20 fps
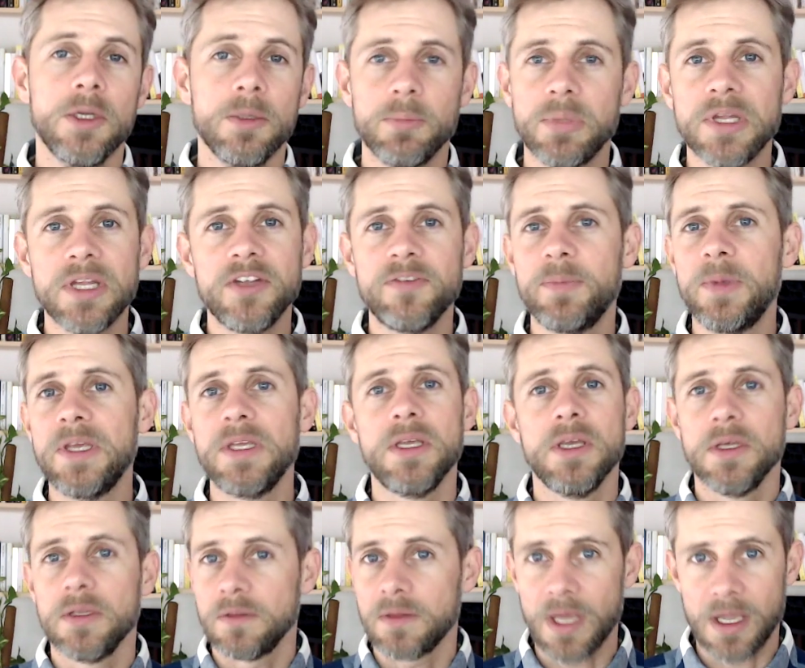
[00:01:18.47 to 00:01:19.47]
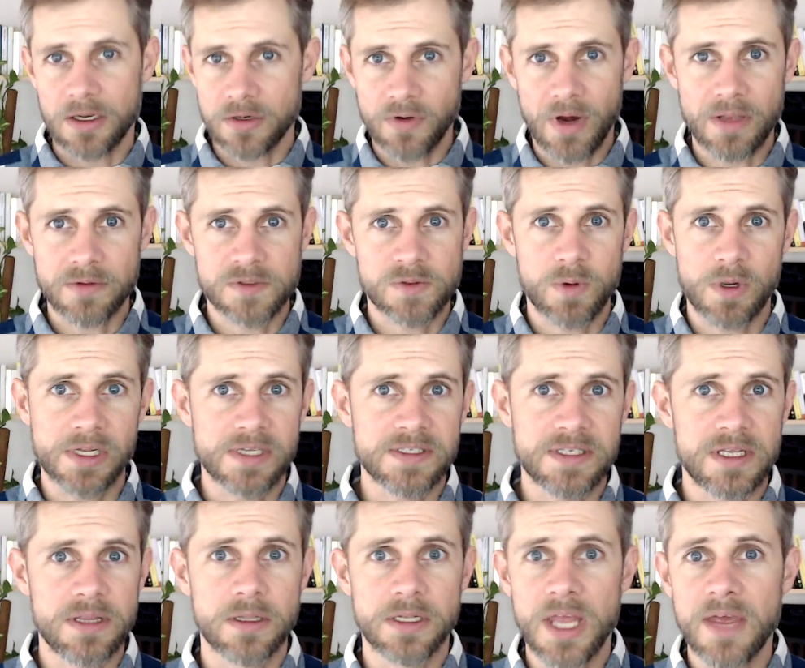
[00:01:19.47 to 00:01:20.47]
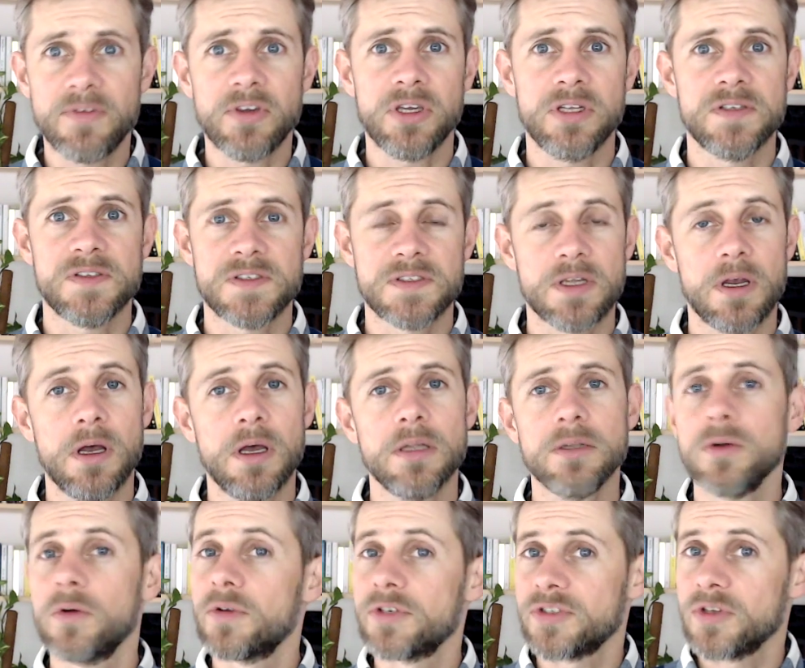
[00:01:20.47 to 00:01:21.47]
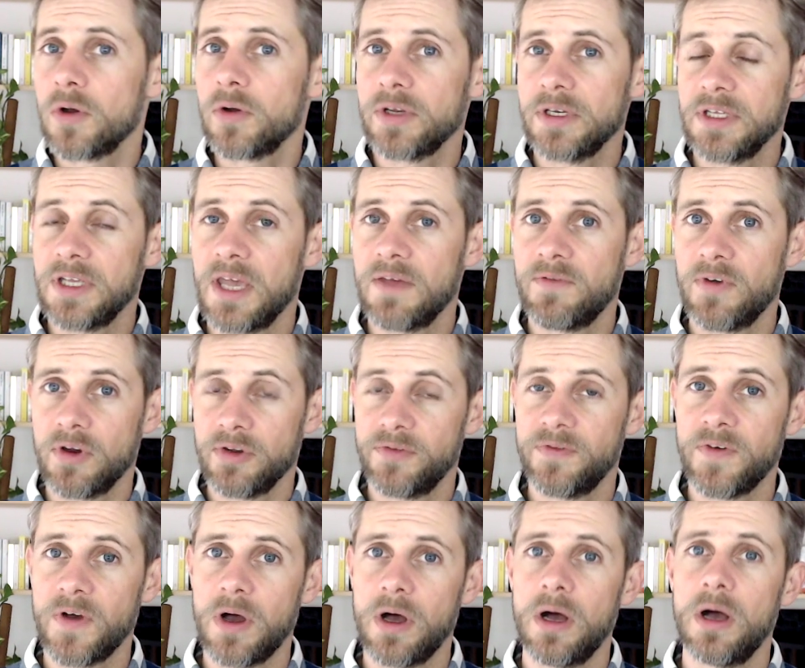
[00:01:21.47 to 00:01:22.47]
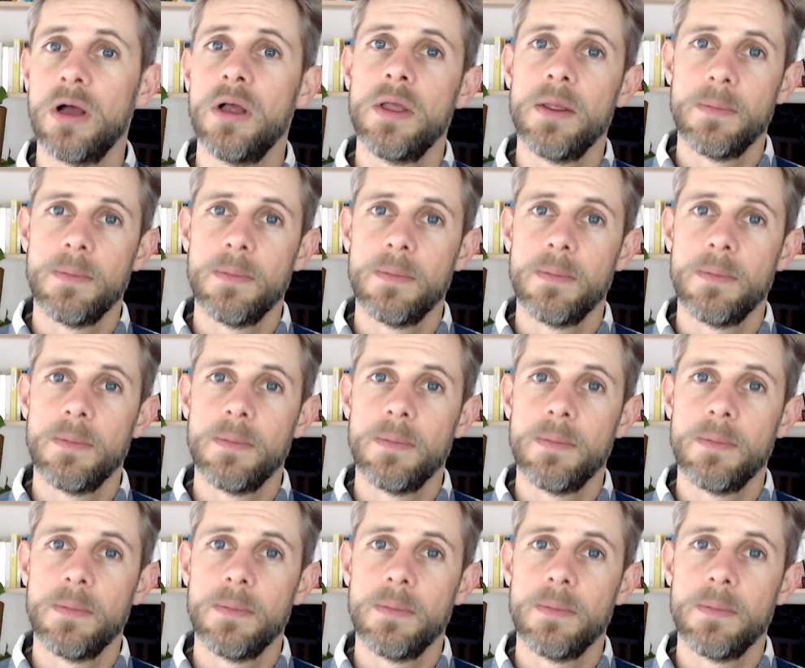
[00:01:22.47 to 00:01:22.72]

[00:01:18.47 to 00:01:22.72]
believe me, that groundswell is either never going to start or it's not going to get very far.